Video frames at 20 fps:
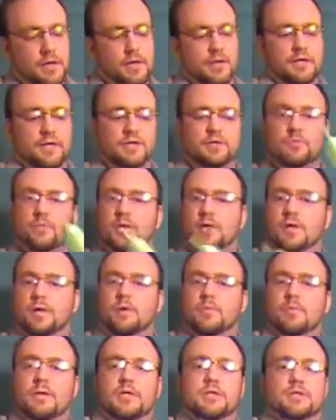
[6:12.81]
This one
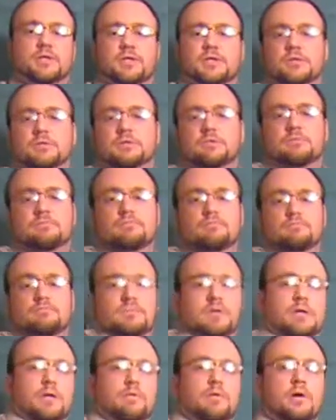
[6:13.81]
here we can just
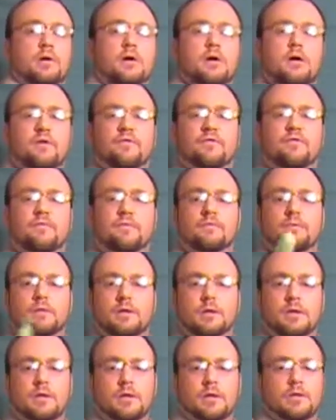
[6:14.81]
get rid of.
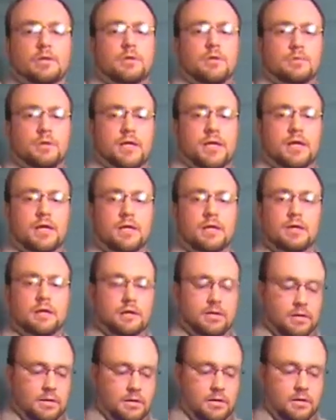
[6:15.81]
Don't need it.
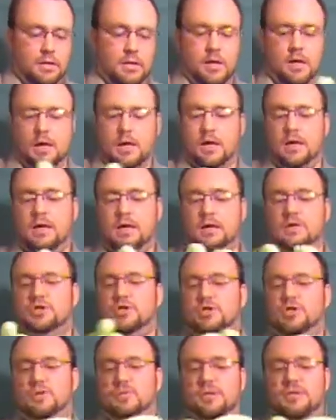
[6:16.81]
Now
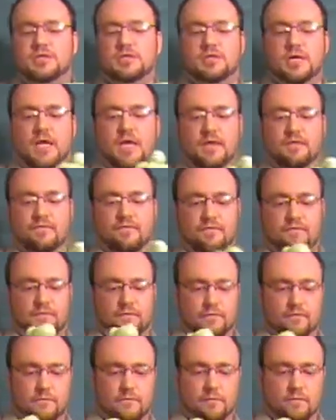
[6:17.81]
just to be safe,
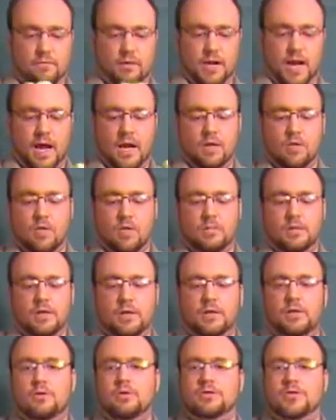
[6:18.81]
what I normally
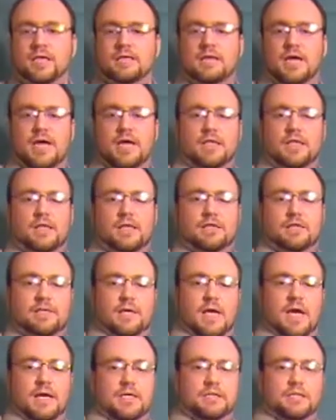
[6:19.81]
do is I take these
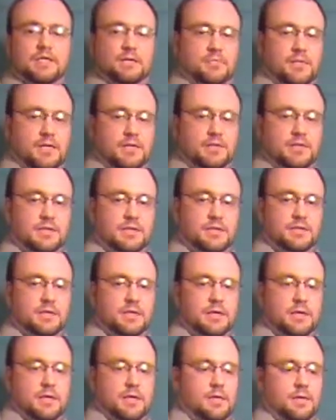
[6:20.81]
excess pieces,
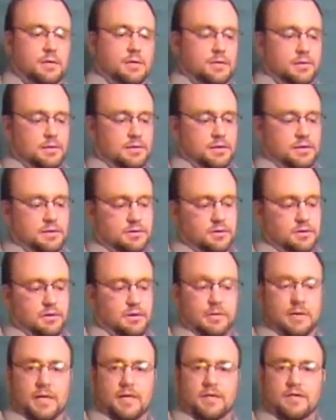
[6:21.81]
this
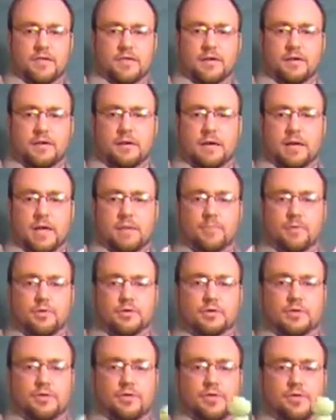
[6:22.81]
little length here, and I
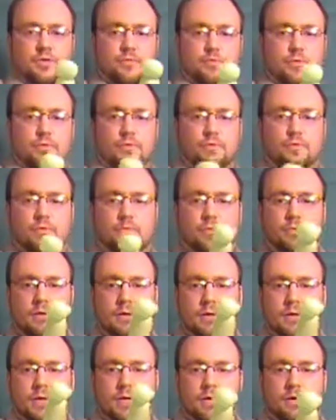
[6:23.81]
push it through
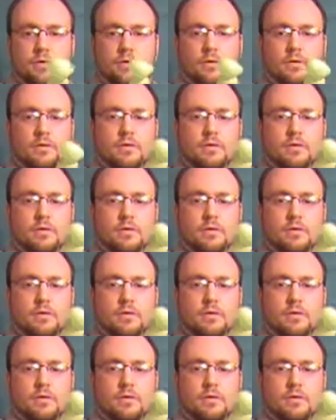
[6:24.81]
here.